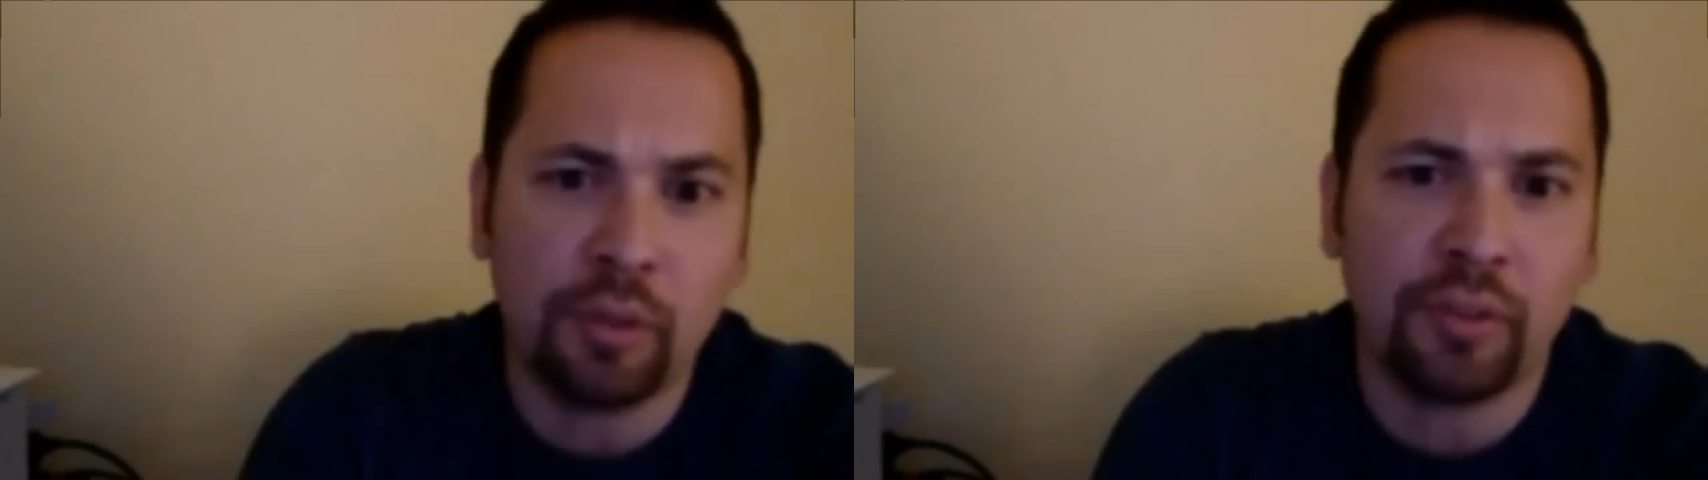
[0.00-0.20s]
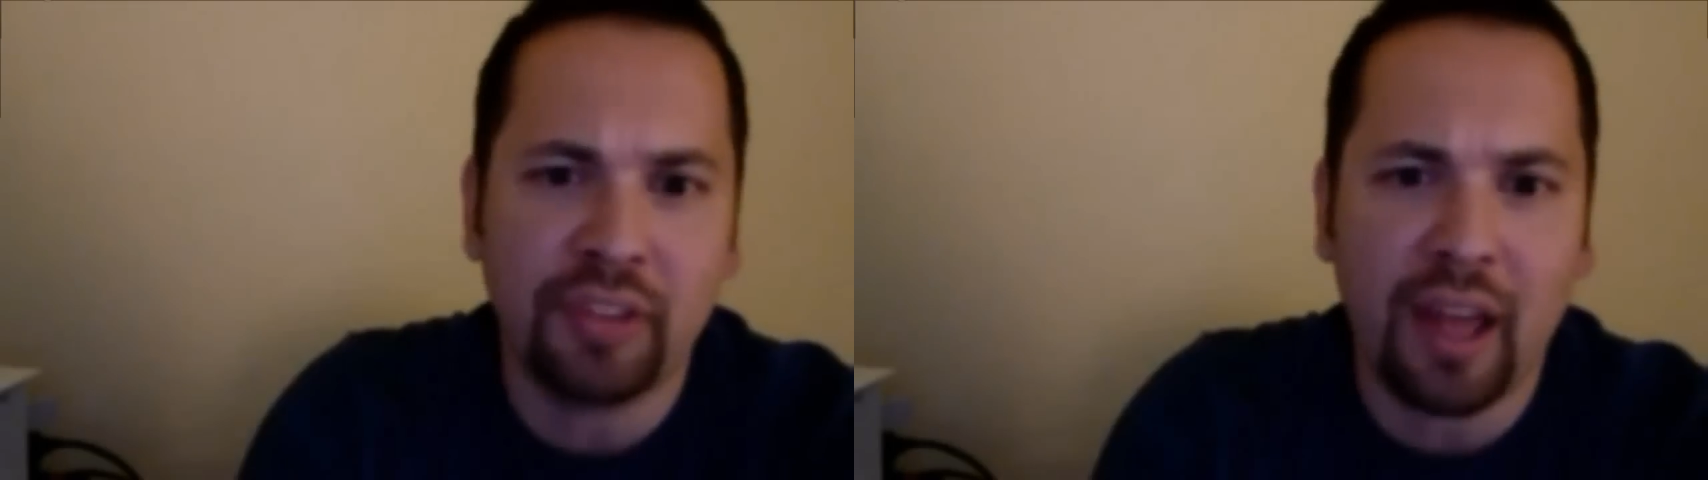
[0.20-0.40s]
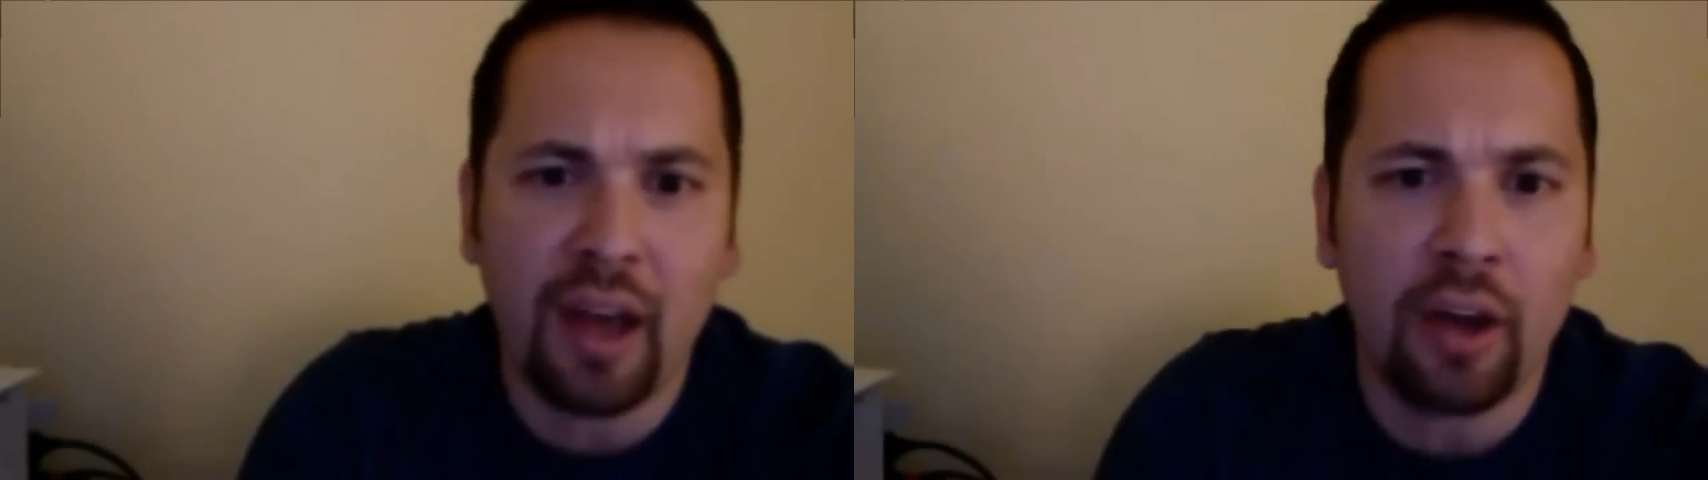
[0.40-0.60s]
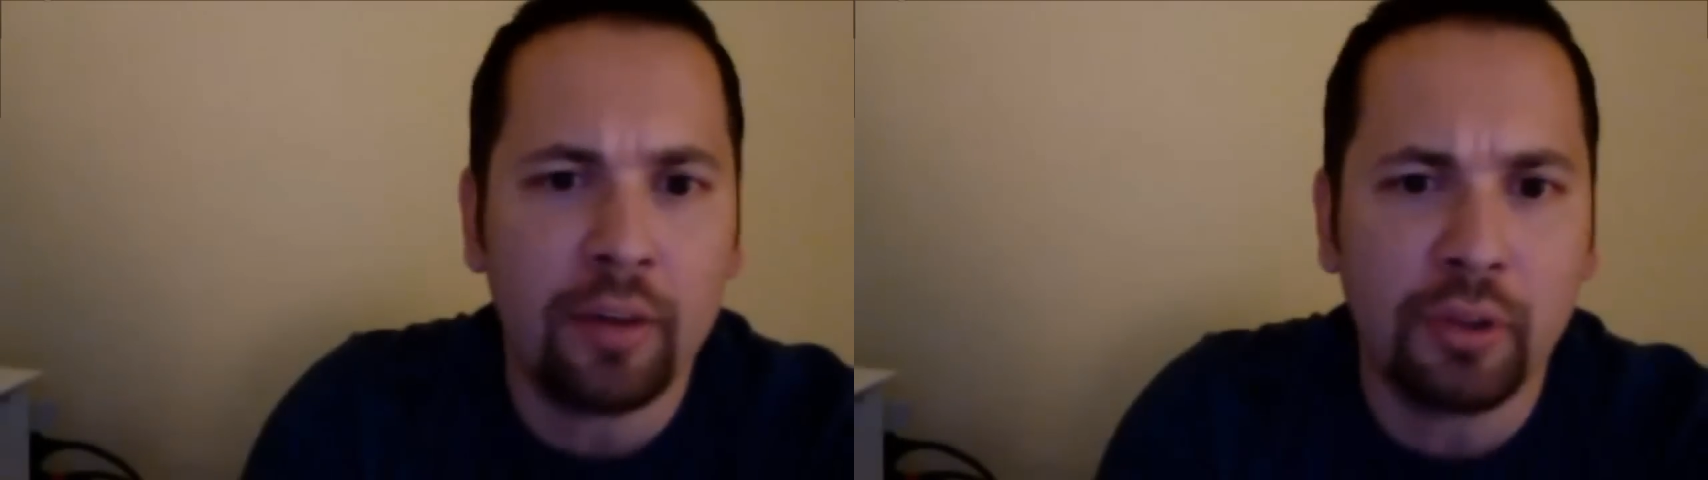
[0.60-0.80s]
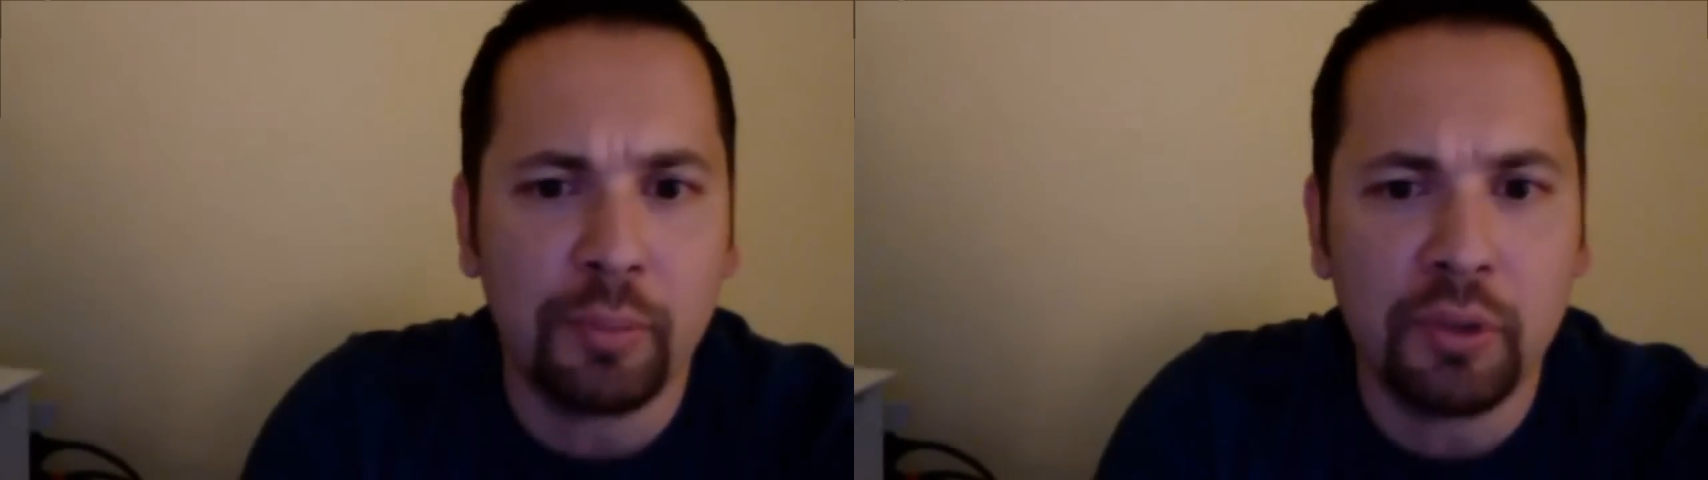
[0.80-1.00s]
beautiful sound,
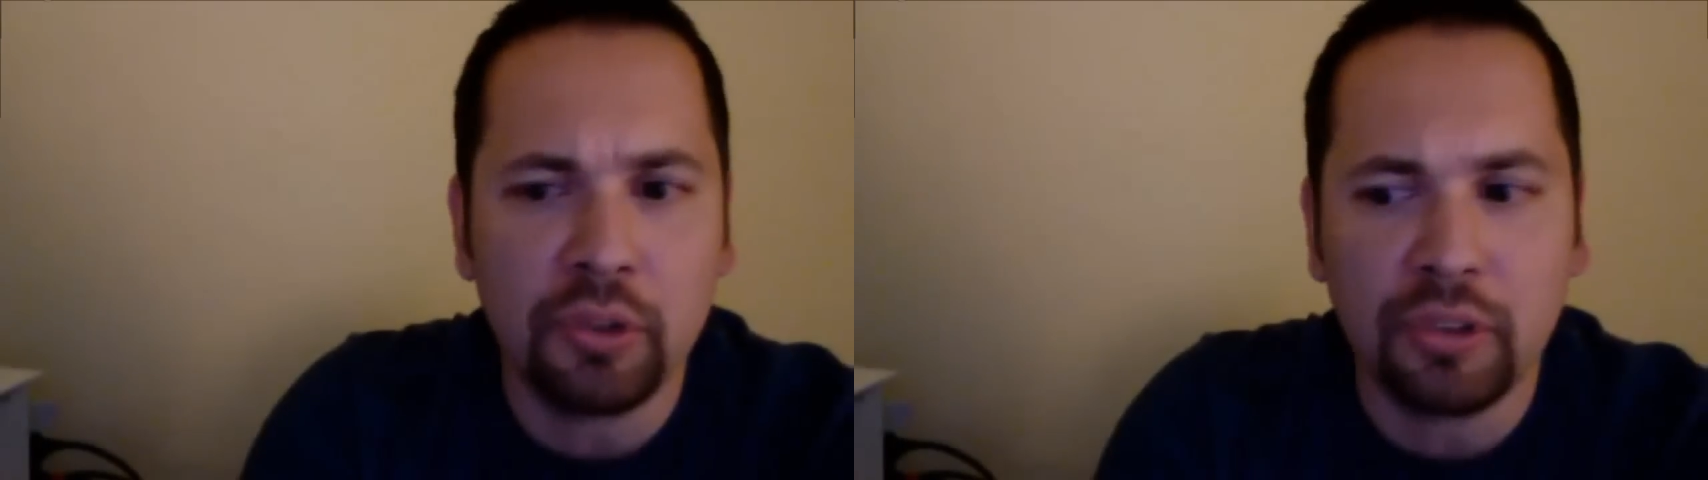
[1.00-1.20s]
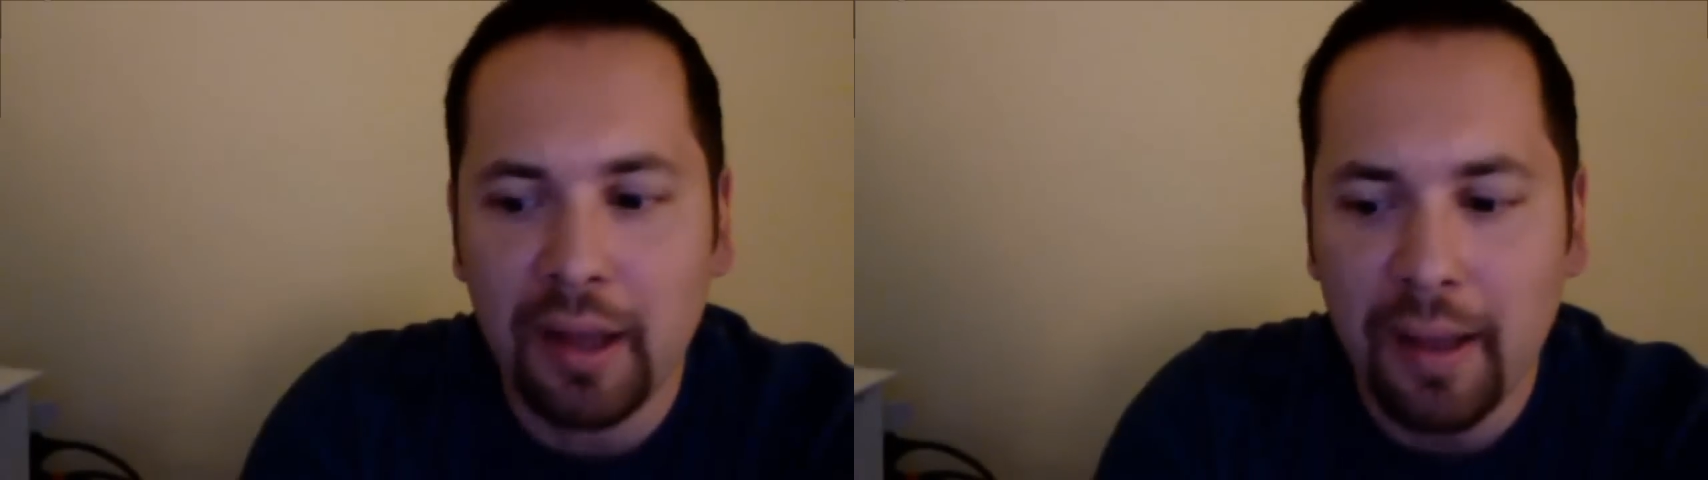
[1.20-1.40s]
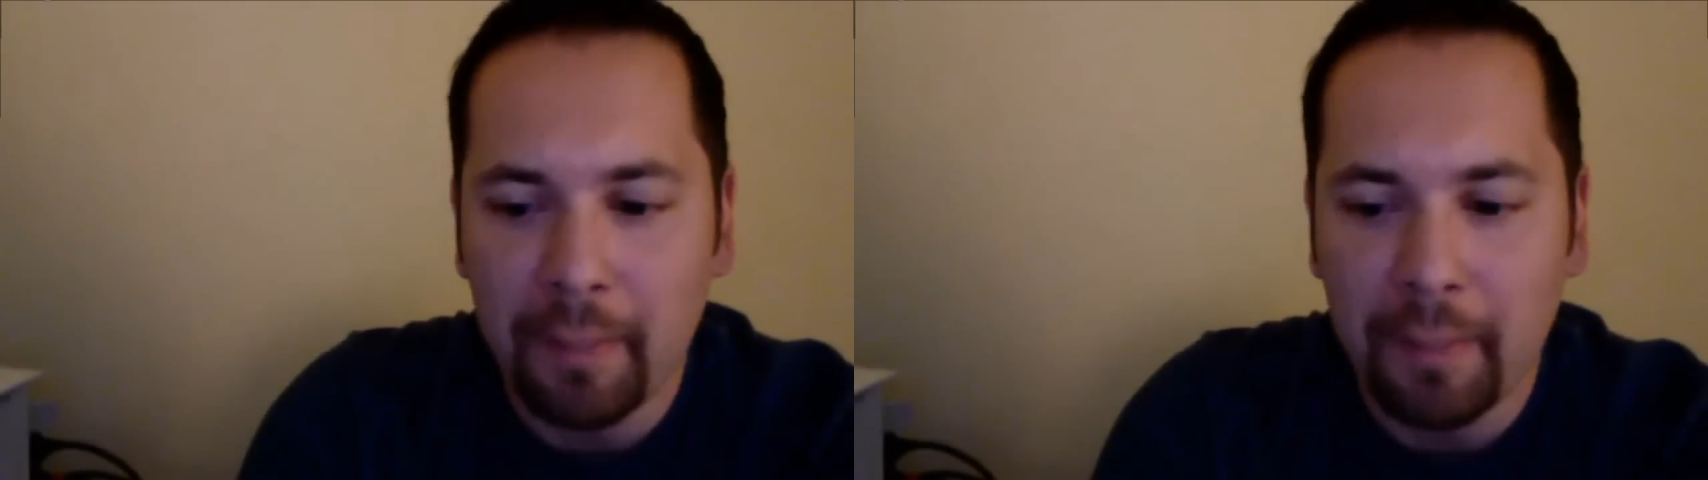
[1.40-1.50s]
beautiful music,